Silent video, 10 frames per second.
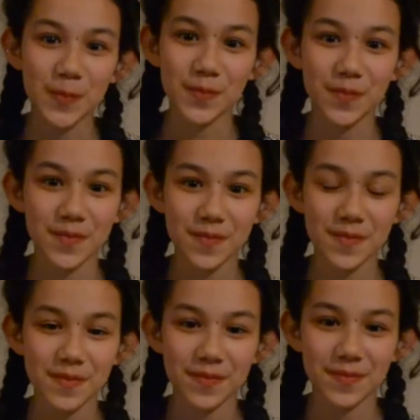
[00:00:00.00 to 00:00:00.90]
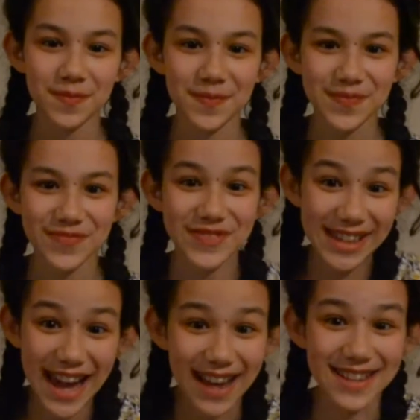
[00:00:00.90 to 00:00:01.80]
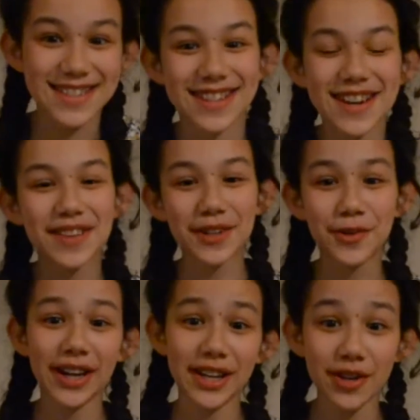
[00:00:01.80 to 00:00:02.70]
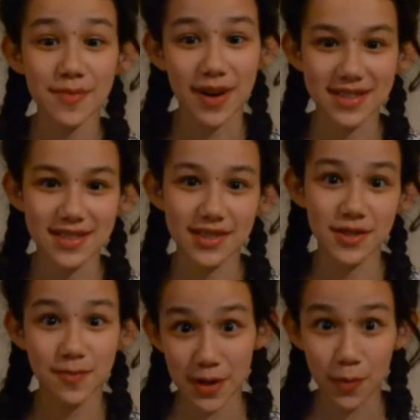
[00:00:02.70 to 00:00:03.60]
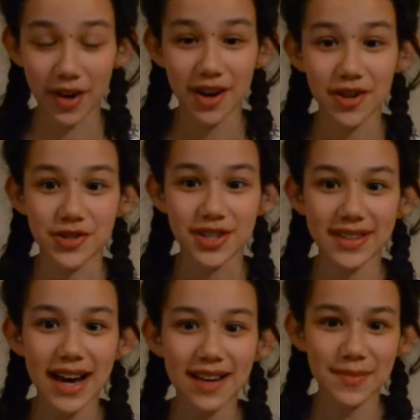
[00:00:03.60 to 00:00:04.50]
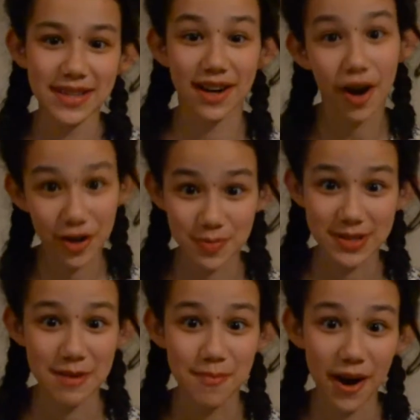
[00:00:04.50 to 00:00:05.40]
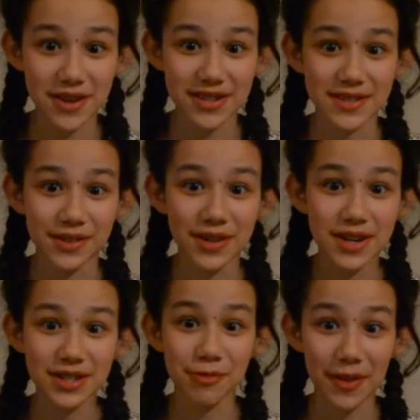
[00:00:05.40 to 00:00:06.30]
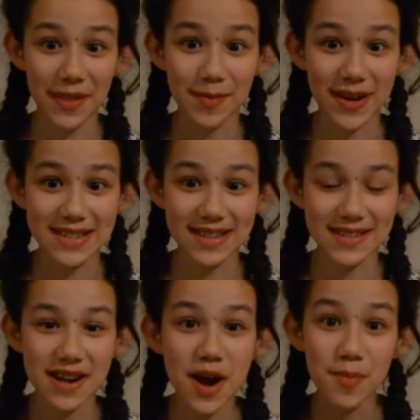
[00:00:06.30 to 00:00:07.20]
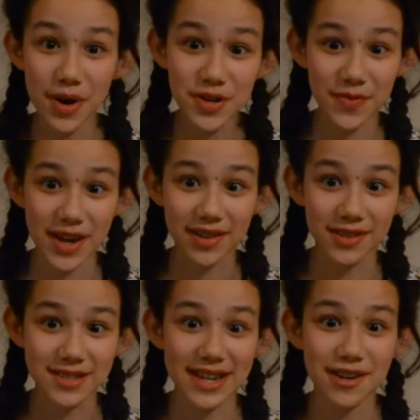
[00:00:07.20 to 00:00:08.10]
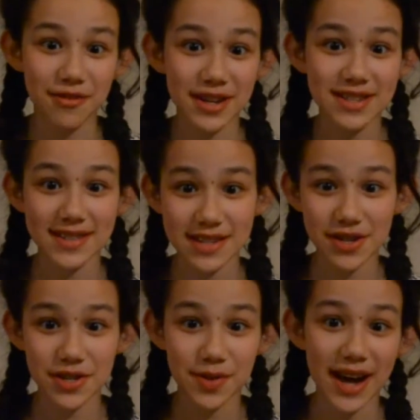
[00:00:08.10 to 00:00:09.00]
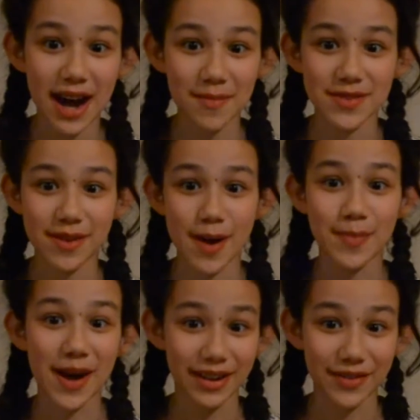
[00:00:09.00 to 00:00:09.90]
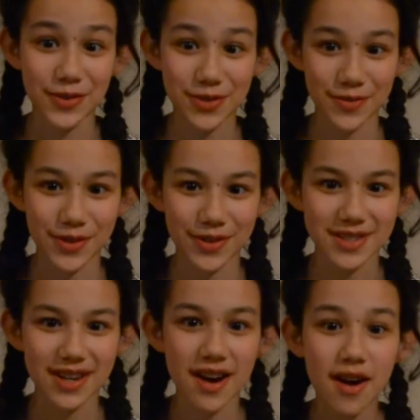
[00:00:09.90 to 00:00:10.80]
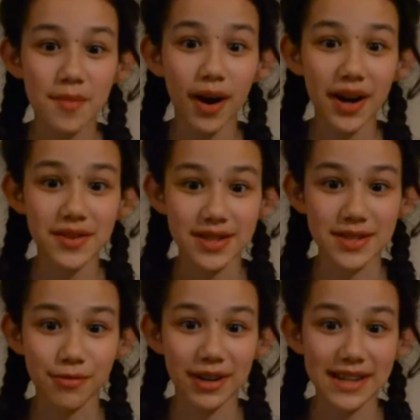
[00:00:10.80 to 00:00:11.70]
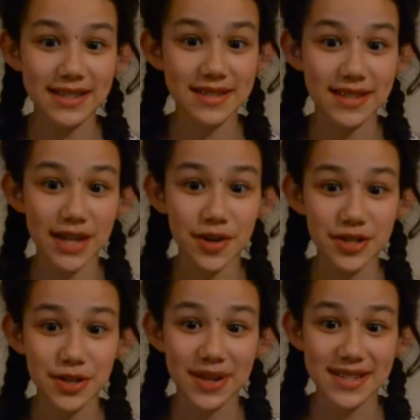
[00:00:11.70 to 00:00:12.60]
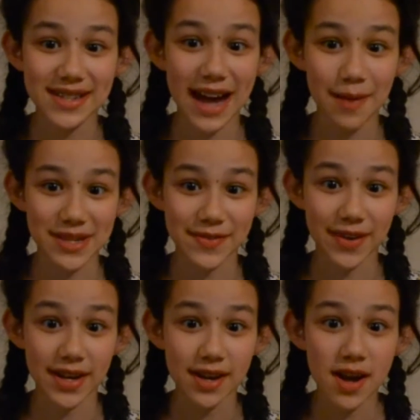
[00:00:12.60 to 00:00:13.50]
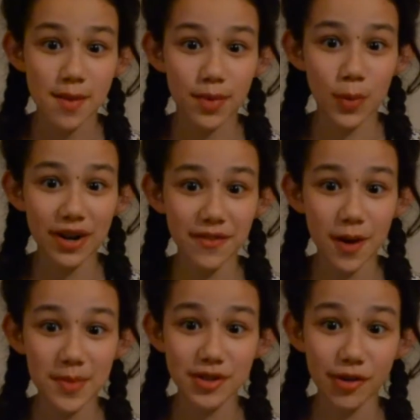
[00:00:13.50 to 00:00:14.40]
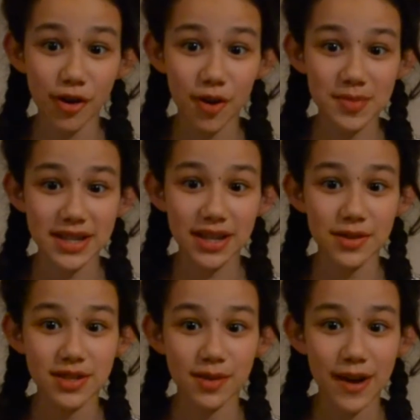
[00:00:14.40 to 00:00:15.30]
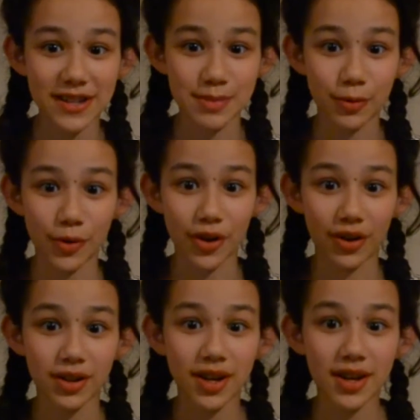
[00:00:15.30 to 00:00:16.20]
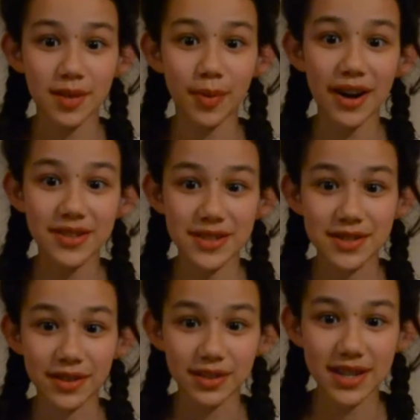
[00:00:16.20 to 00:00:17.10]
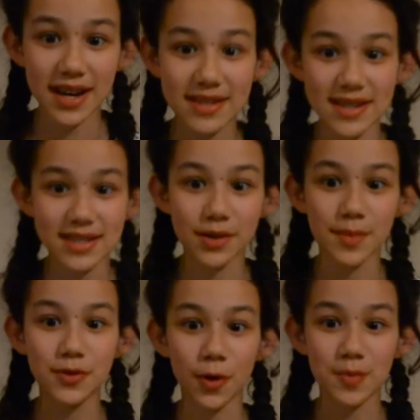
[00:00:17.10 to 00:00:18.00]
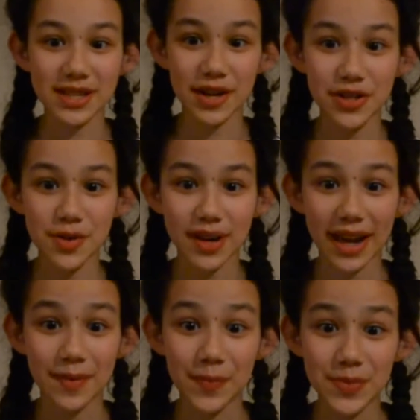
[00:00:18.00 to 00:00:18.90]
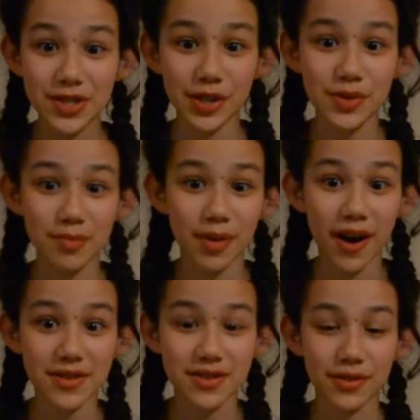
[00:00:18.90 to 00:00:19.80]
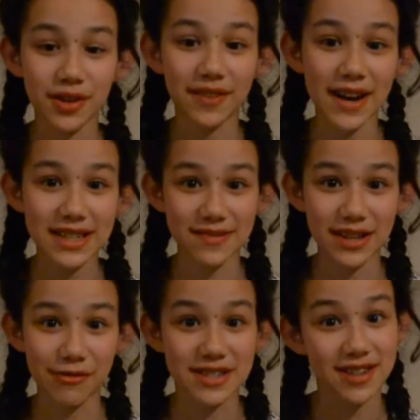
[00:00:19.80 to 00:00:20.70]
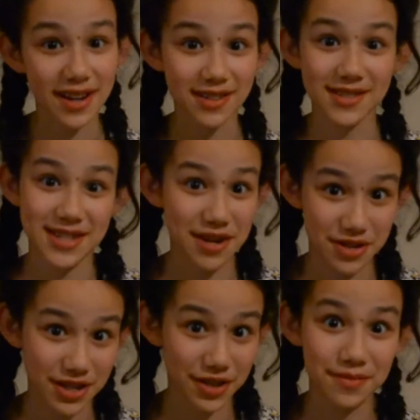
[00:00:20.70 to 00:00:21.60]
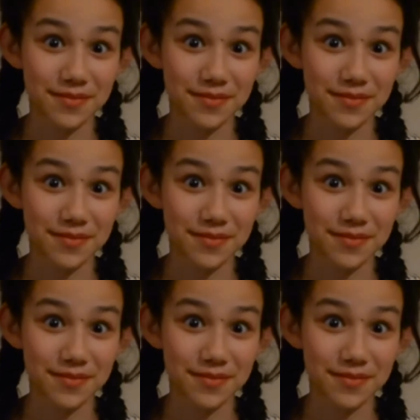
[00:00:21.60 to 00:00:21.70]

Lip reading: Does it work? Yes. The green Unibuses use B100. That means 100% biodiesel to run their buses. Most vehicles increase the CO2 in the atmosphere by burning fossil fuels. Biodiesel releases CO2 into the atmosphere, but when farmers grow crops to use the vegetable oil, the biodiesel turns this to absorb CO2 again. So using biodiesel effectively recycles CO2.